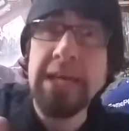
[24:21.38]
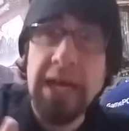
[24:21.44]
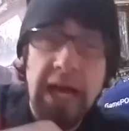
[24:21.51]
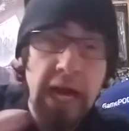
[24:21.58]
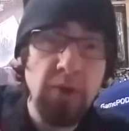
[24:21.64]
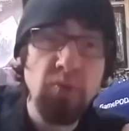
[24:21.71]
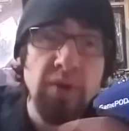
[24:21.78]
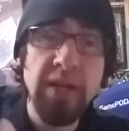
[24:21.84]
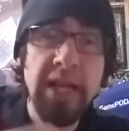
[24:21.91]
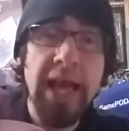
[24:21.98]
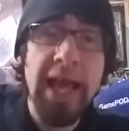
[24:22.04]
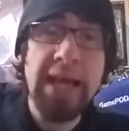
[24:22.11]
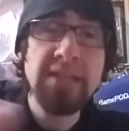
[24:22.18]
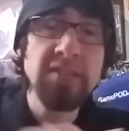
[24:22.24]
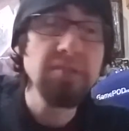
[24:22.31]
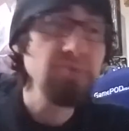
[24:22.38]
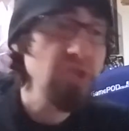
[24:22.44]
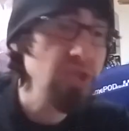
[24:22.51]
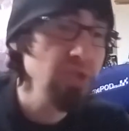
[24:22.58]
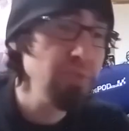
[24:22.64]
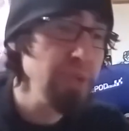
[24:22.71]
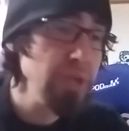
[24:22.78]
I wanted to add some
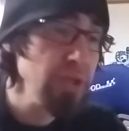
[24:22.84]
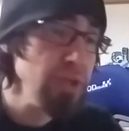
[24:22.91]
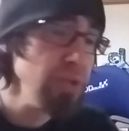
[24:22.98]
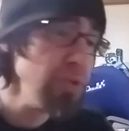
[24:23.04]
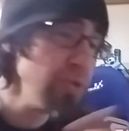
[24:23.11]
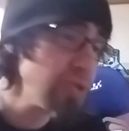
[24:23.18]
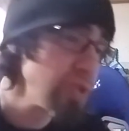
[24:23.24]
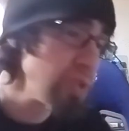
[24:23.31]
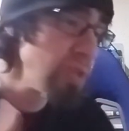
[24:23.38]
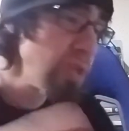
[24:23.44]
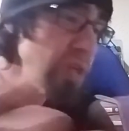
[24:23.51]
stupid news and